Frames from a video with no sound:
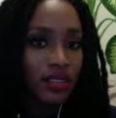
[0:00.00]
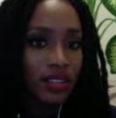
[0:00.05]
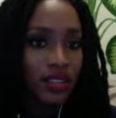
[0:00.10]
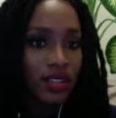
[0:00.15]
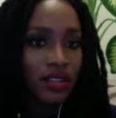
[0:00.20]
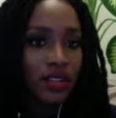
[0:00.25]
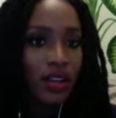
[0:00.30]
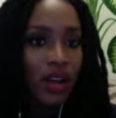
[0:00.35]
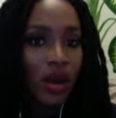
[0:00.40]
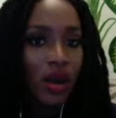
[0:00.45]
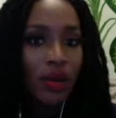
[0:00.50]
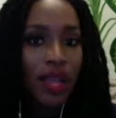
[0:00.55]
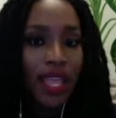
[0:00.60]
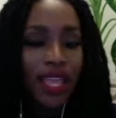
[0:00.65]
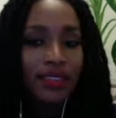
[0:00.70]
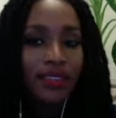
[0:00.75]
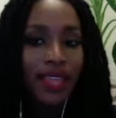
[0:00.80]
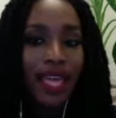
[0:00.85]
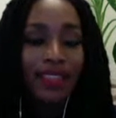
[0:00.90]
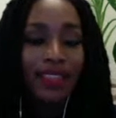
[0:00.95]

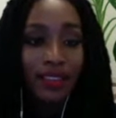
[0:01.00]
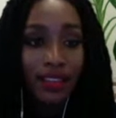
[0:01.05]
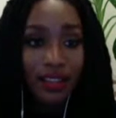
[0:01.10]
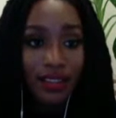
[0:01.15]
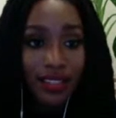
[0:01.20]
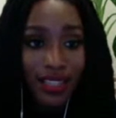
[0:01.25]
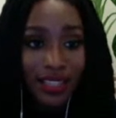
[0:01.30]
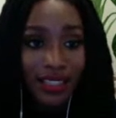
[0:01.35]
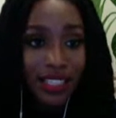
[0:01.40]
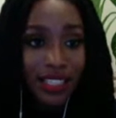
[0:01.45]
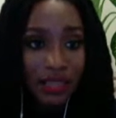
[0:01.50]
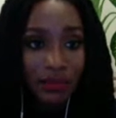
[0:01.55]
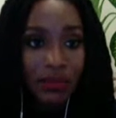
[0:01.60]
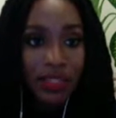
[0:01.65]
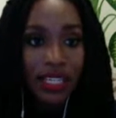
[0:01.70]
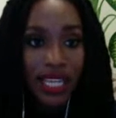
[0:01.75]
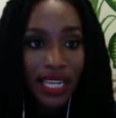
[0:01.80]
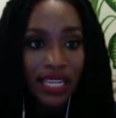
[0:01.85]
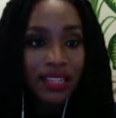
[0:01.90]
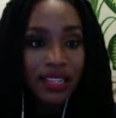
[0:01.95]
And like
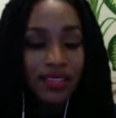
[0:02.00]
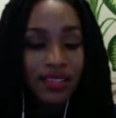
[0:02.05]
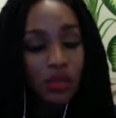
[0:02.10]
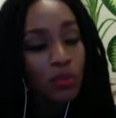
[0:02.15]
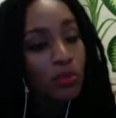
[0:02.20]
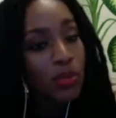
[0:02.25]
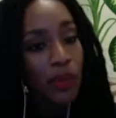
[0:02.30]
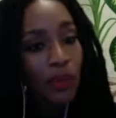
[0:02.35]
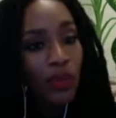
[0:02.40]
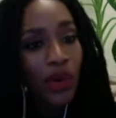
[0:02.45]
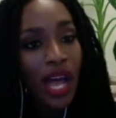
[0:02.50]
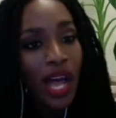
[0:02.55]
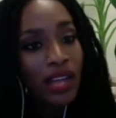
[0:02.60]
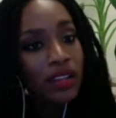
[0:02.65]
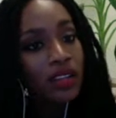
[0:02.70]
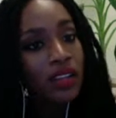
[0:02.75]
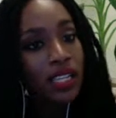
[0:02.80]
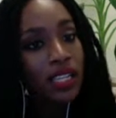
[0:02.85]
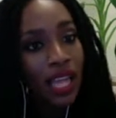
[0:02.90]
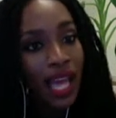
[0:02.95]
eliminating some people out of
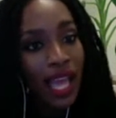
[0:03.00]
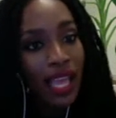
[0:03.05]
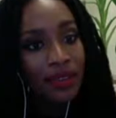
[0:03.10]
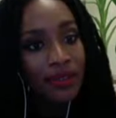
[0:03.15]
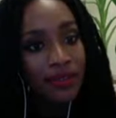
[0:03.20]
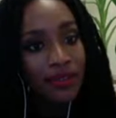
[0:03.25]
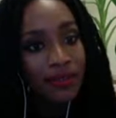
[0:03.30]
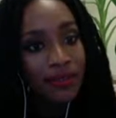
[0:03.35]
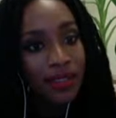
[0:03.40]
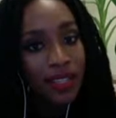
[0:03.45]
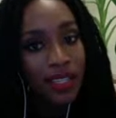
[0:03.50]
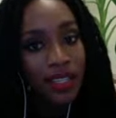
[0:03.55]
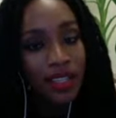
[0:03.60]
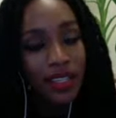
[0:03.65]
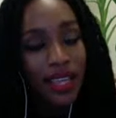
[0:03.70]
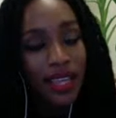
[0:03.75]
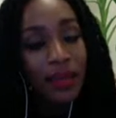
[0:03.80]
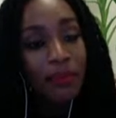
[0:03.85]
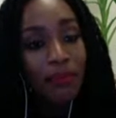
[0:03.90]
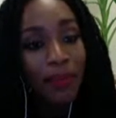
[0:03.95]
your life,
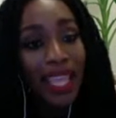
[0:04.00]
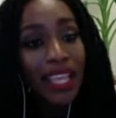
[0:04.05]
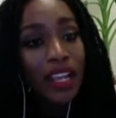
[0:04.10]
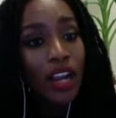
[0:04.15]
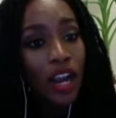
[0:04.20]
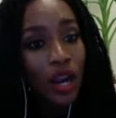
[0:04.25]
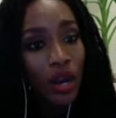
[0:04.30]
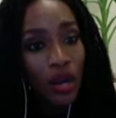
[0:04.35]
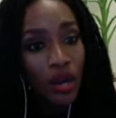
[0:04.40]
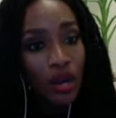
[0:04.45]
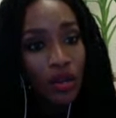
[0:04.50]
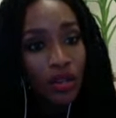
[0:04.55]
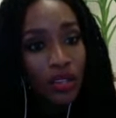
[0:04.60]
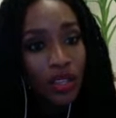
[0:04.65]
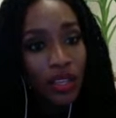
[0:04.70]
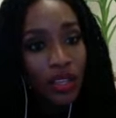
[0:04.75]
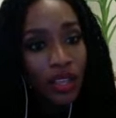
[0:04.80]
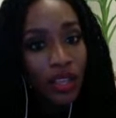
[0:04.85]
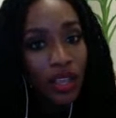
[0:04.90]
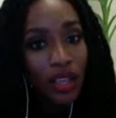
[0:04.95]
it may
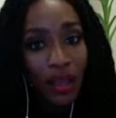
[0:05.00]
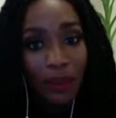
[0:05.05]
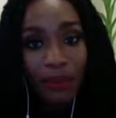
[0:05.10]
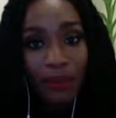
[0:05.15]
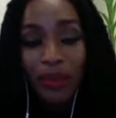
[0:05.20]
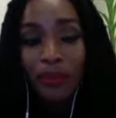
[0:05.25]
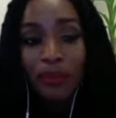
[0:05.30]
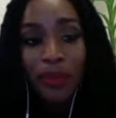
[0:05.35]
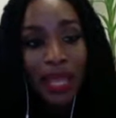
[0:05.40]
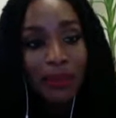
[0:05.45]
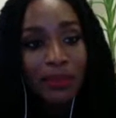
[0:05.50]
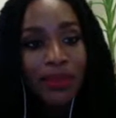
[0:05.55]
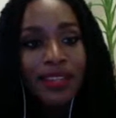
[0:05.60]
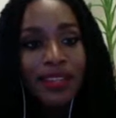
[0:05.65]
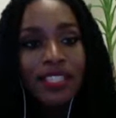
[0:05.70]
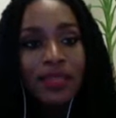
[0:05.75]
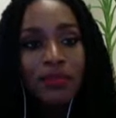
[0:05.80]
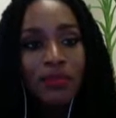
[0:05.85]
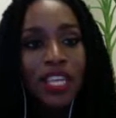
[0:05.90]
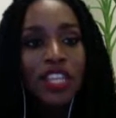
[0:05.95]
hurt, but baby, it
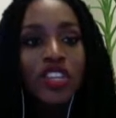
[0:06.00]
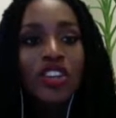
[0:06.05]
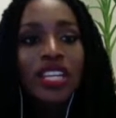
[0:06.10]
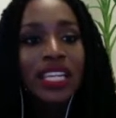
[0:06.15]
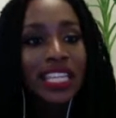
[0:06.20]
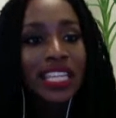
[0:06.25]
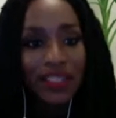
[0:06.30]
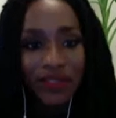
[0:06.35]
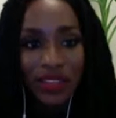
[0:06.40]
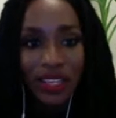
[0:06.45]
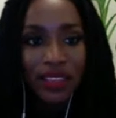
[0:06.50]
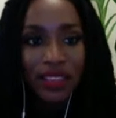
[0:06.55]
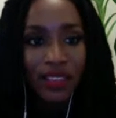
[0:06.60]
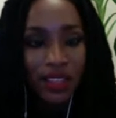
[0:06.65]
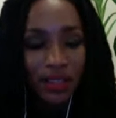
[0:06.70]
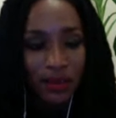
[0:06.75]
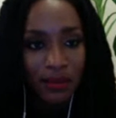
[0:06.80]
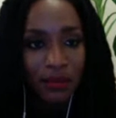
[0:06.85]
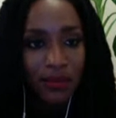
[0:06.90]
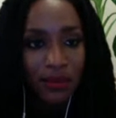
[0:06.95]
doesn't mean you're leaving
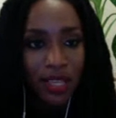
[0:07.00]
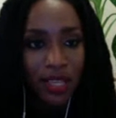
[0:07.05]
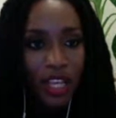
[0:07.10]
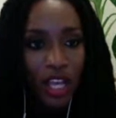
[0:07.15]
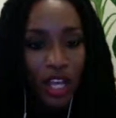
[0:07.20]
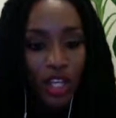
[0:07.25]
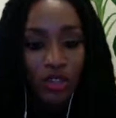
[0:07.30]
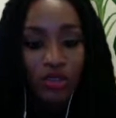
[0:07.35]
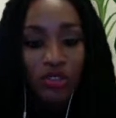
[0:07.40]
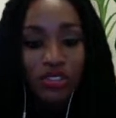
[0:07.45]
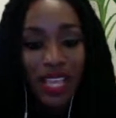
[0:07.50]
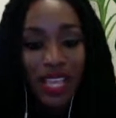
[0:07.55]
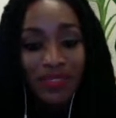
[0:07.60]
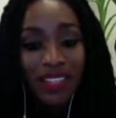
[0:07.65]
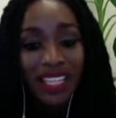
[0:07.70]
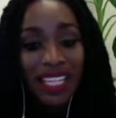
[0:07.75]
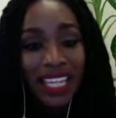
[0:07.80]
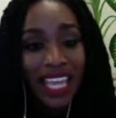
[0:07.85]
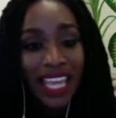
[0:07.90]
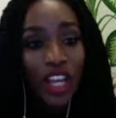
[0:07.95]
them. You just
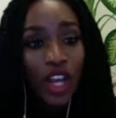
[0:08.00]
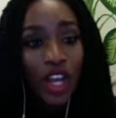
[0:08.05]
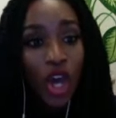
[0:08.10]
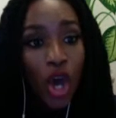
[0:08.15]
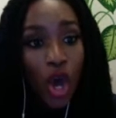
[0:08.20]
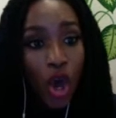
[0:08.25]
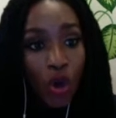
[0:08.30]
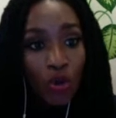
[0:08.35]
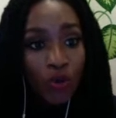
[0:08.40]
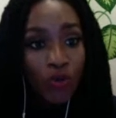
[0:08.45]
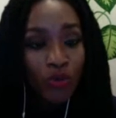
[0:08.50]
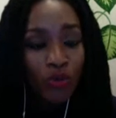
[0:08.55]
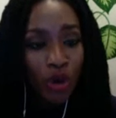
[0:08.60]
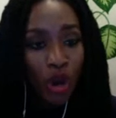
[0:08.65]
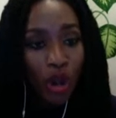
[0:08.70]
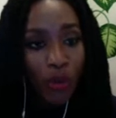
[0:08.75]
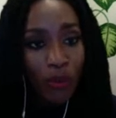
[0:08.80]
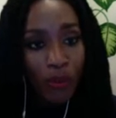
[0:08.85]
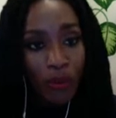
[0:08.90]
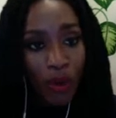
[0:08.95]
have to let go for
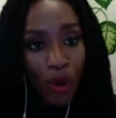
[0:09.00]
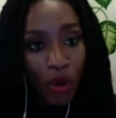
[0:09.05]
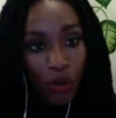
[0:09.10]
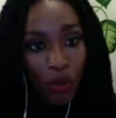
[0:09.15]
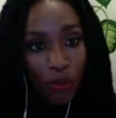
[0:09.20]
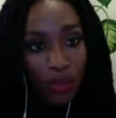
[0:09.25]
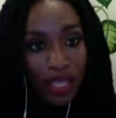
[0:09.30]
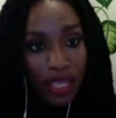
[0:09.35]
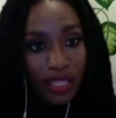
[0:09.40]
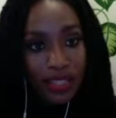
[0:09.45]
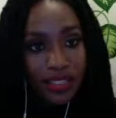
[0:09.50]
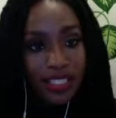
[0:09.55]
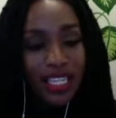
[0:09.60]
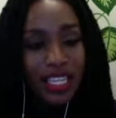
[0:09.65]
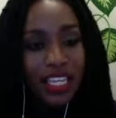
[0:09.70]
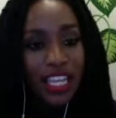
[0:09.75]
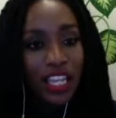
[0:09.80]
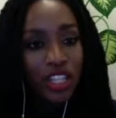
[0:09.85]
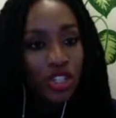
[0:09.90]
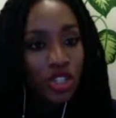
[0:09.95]
a moment to
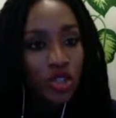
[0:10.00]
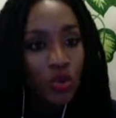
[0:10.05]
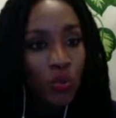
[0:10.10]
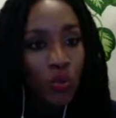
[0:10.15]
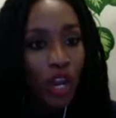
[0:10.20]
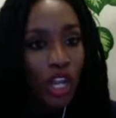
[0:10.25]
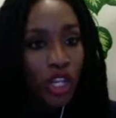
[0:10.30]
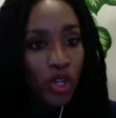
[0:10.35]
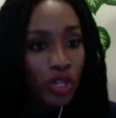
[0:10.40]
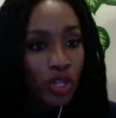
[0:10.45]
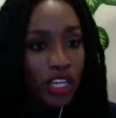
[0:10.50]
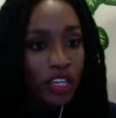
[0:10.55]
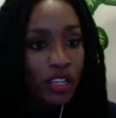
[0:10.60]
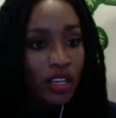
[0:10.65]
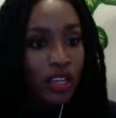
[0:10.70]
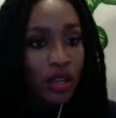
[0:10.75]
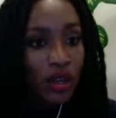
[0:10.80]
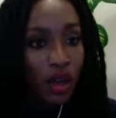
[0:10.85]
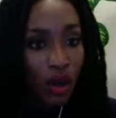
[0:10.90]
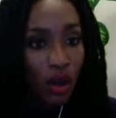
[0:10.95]
get to where you need to
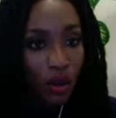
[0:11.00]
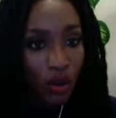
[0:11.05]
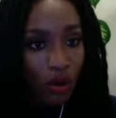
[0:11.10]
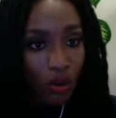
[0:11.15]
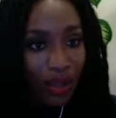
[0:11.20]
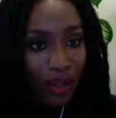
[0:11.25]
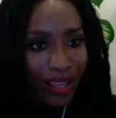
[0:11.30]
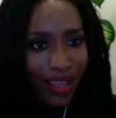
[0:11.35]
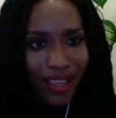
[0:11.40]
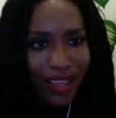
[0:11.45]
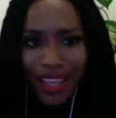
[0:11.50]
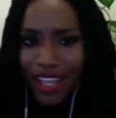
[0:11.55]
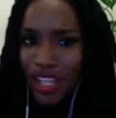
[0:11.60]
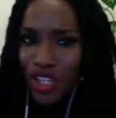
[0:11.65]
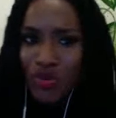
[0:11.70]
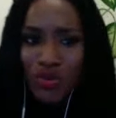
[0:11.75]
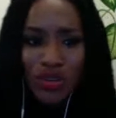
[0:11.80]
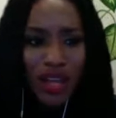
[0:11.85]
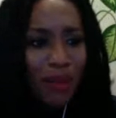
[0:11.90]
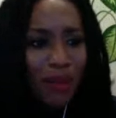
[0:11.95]
go, and
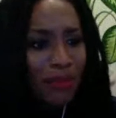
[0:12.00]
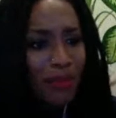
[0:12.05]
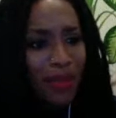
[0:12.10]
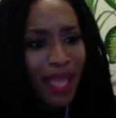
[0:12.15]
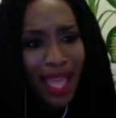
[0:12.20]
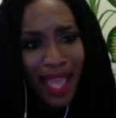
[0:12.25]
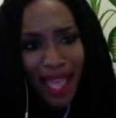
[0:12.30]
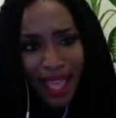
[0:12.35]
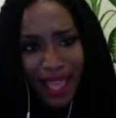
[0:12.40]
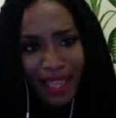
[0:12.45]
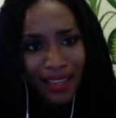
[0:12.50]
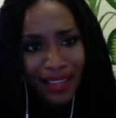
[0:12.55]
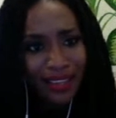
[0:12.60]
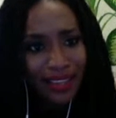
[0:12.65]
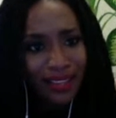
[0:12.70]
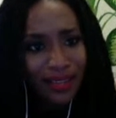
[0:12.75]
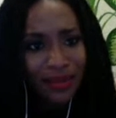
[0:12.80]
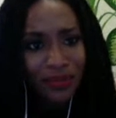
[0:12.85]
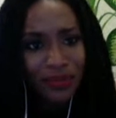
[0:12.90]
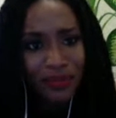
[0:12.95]
you come back.